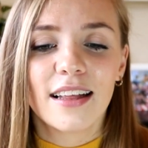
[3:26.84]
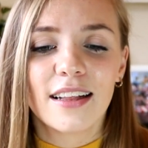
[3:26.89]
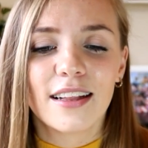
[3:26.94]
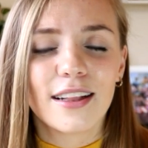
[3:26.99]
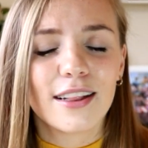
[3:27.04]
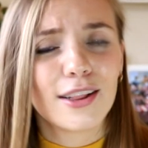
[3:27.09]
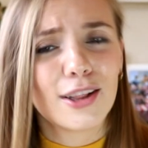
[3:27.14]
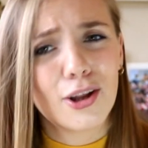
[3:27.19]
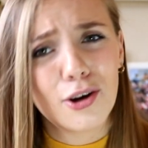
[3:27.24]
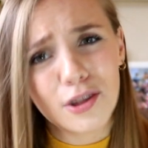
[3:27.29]

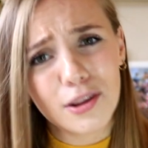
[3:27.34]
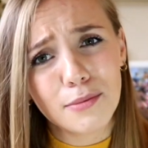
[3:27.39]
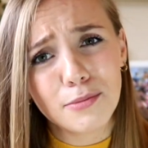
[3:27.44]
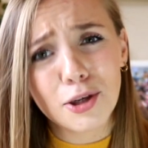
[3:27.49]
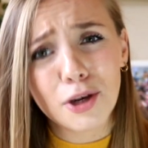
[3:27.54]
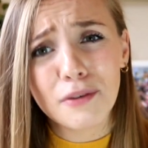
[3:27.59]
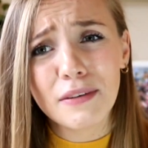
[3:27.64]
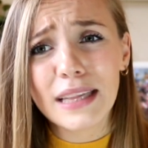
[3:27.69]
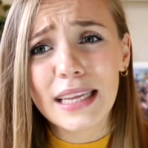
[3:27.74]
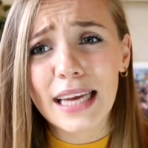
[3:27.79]
A lot of them
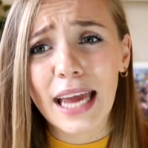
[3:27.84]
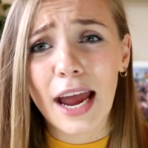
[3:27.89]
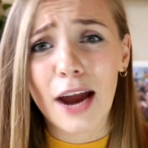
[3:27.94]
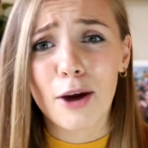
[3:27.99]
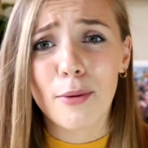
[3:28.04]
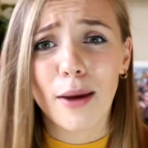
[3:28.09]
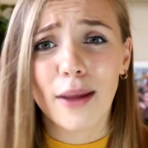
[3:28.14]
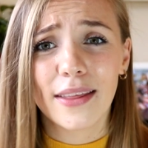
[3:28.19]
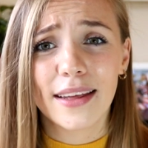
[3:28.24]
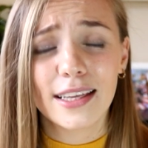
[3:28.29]
don't really care
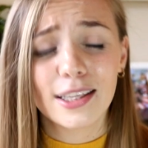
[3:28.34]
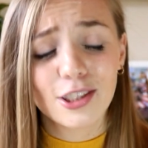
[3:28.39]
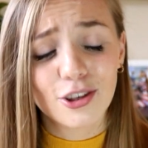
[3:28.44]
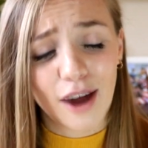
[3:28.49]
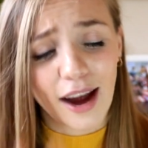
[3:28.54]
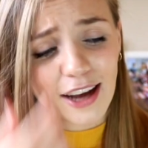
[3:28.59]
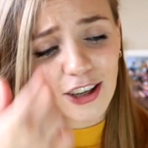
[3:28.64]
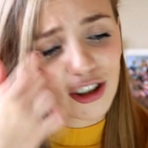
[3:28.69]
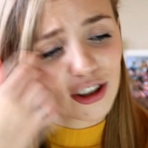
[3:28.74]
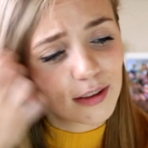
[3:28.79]
about the
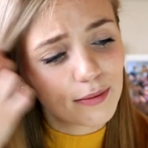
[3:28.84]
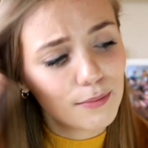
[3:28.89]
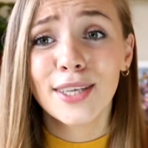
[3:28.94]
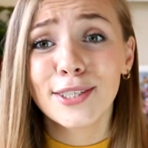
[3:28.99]
interaction.